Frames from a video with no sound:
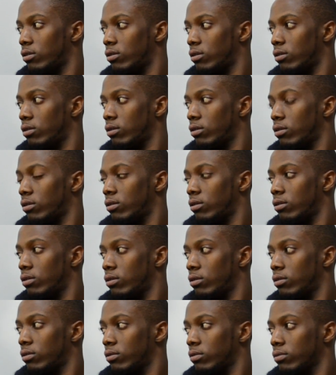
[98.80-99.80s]

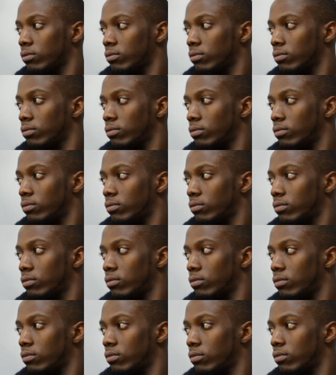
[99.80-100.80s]

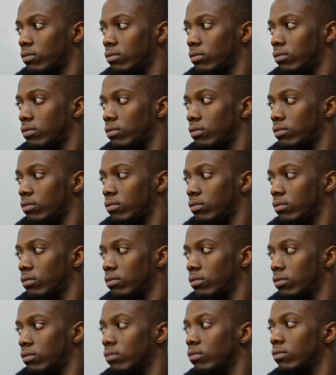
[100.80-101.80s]

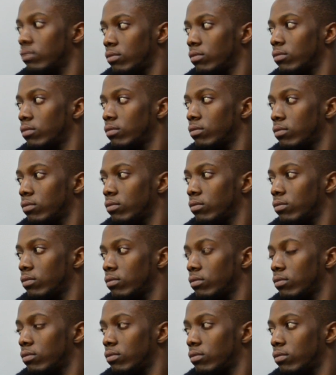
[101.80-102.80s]

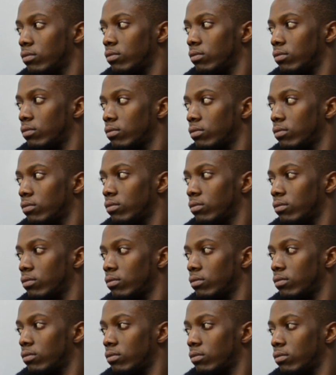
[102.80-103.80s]

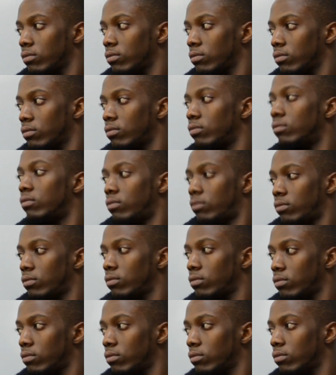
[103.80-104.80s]

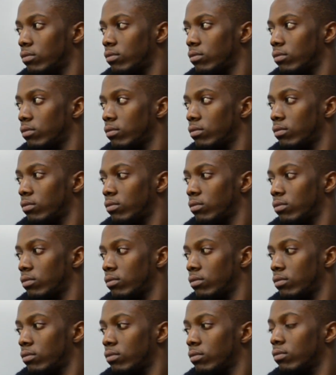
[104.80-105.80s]

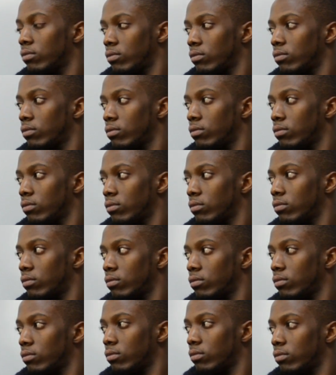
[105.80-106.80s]
No words are spoken by the person on screen.